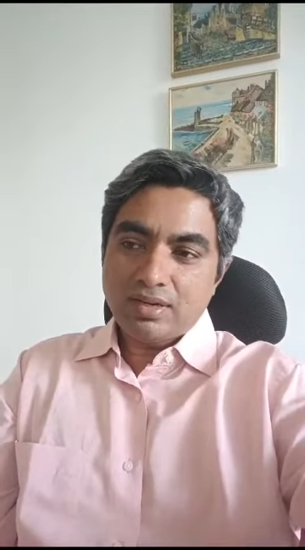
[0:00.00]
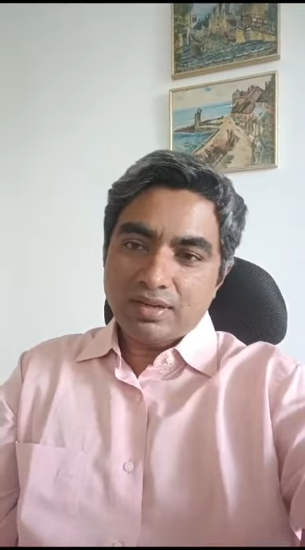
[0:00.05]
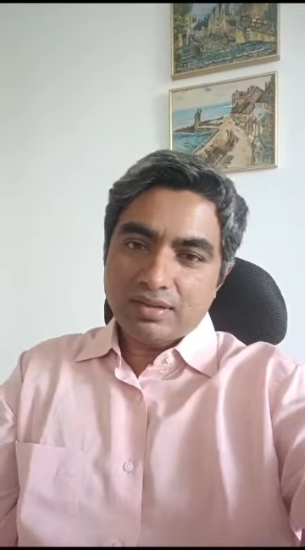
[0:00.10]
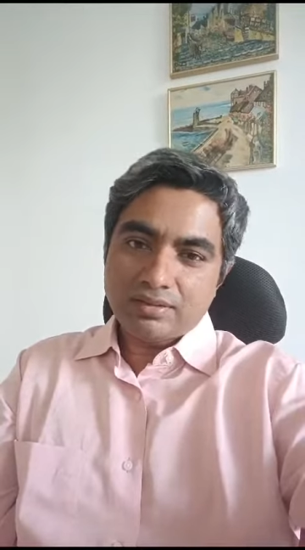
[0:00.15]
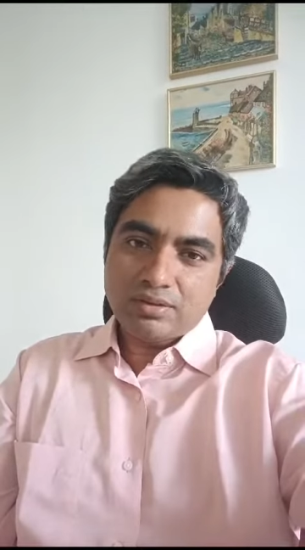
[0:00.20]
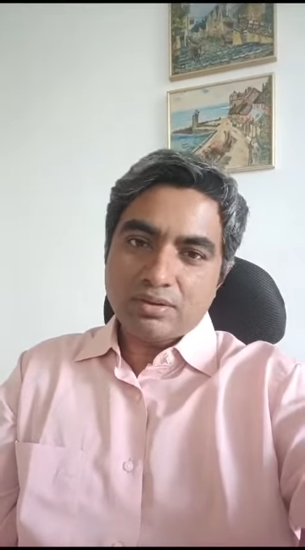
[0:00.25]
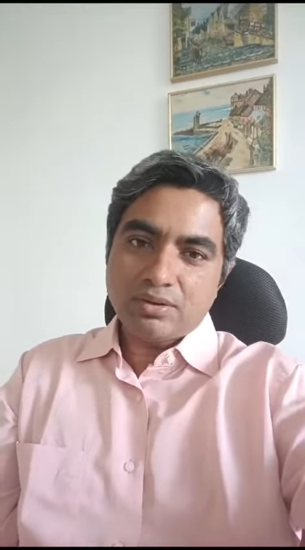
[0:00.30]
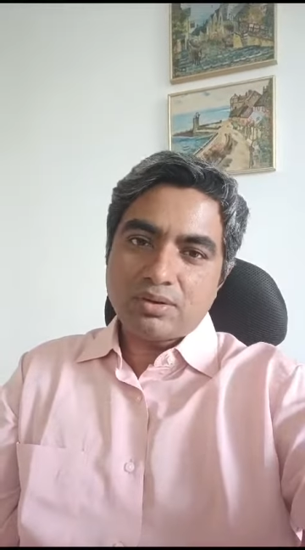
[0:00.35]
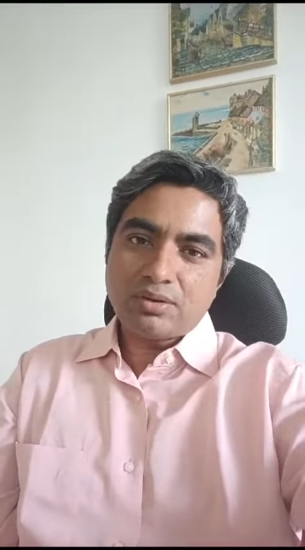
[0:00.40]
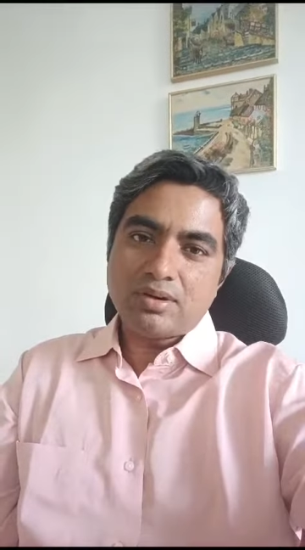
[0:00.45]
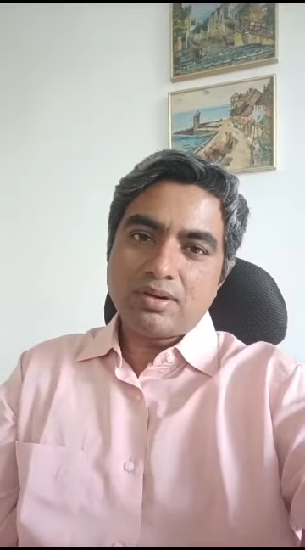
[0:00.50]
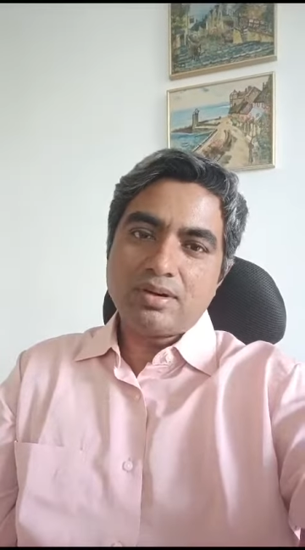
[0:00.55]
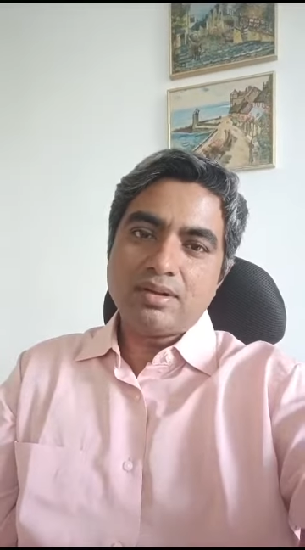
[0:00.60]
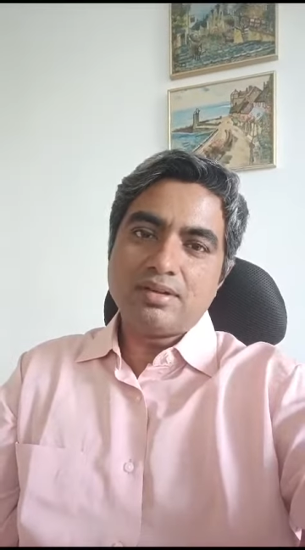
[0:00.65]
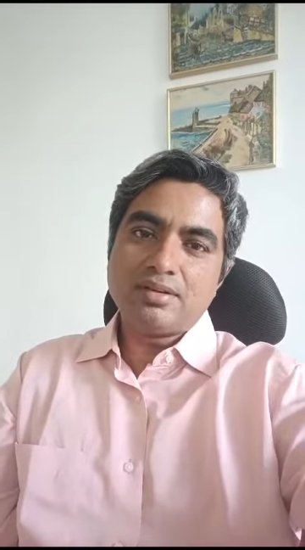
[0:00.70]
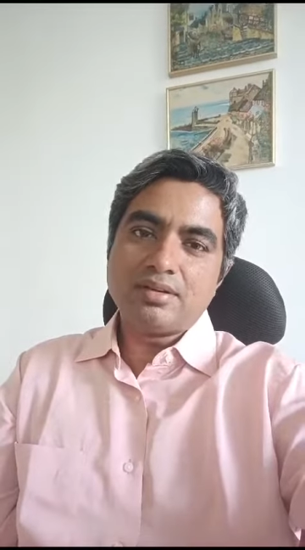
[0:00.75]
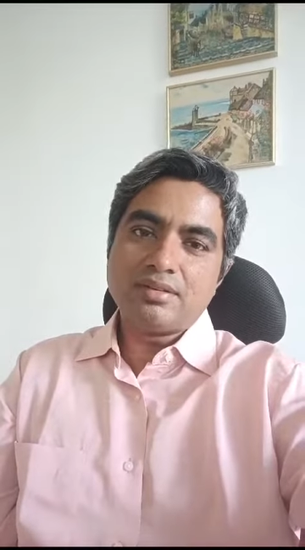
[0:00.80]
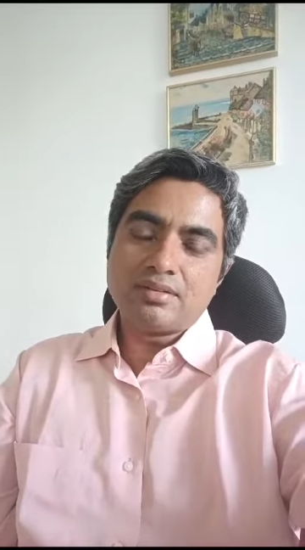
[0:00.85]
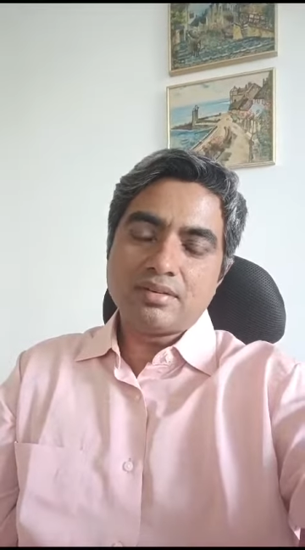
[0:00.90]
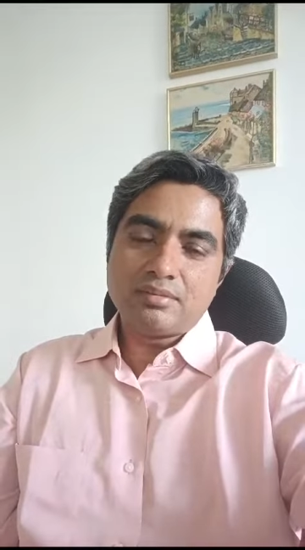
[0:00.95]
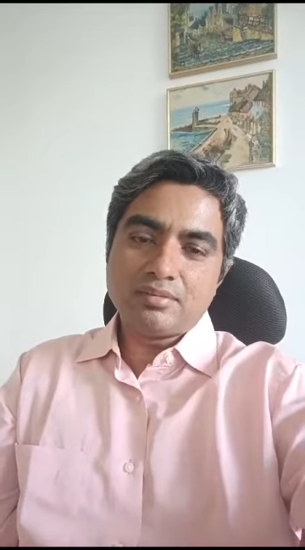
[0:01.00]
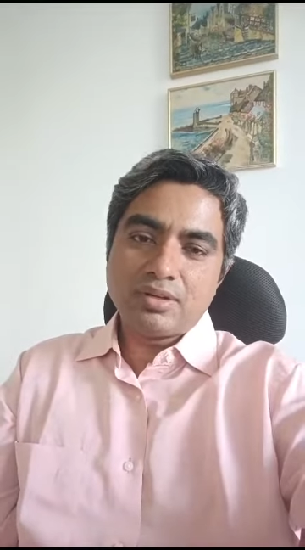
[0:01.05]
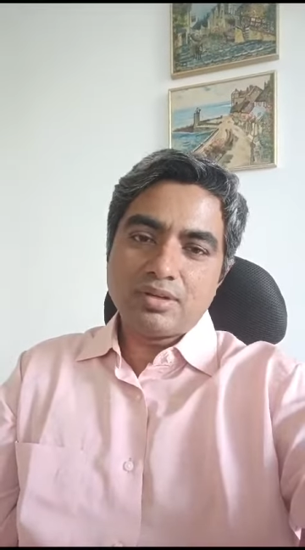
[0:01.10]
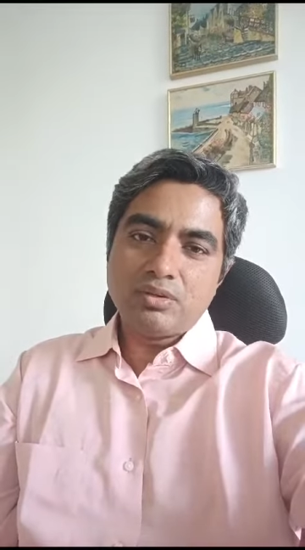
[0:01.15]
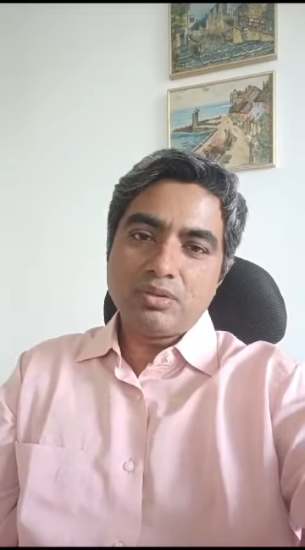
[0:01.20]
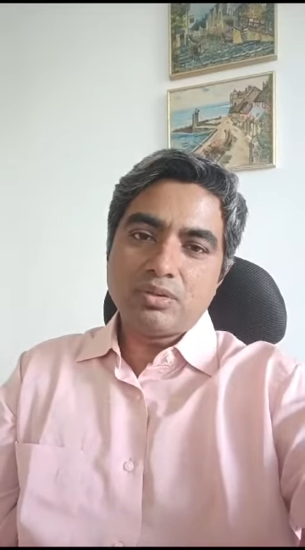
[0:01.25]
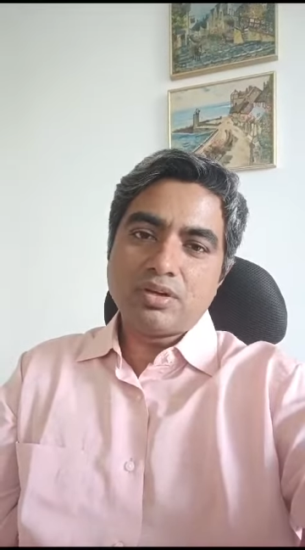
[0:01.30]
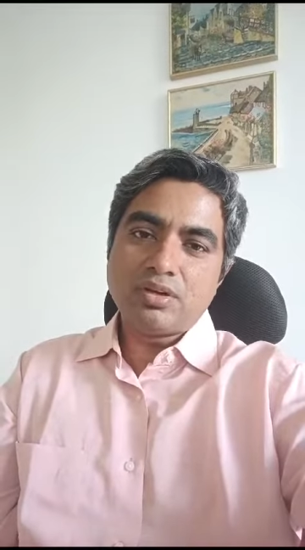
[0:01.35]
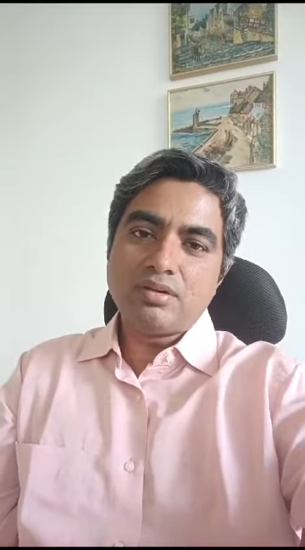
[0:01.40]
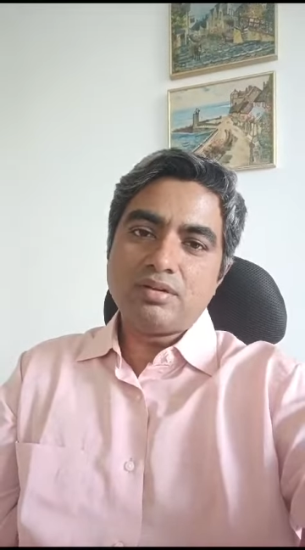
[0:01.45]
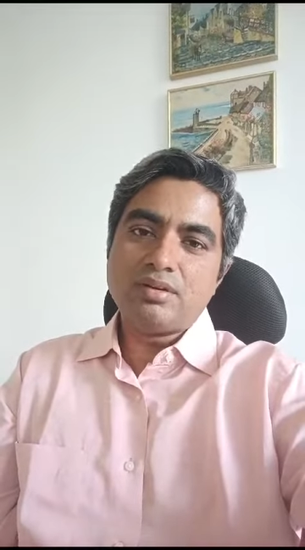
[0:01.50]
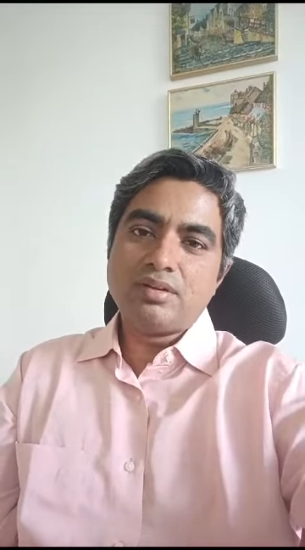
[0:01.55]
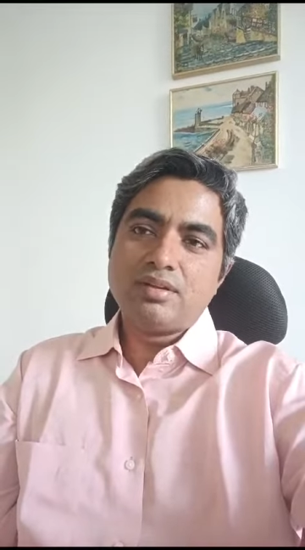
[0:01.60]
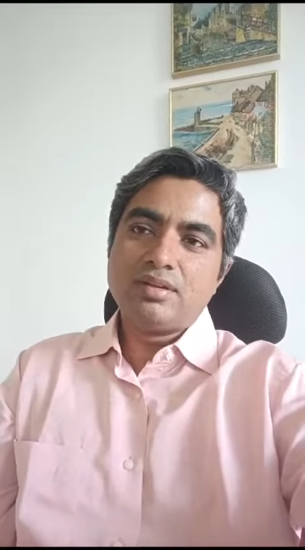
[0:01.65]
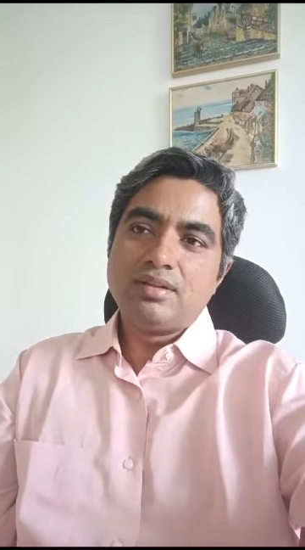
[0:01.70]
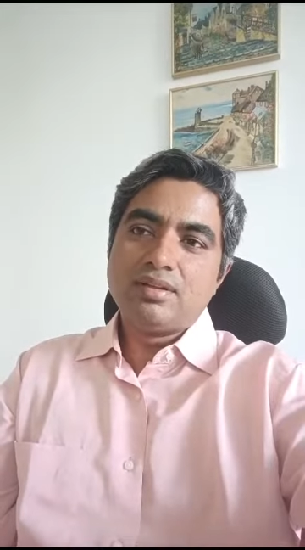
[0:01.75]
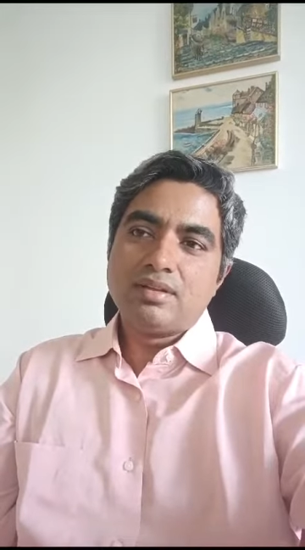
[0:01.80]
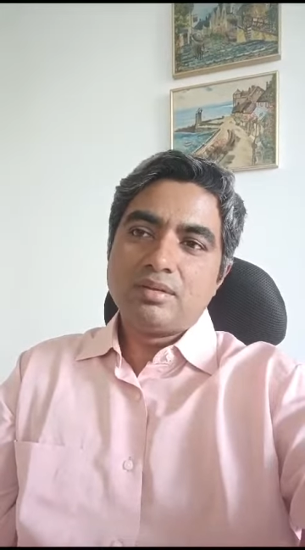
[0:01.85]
like a thought leader, someone you can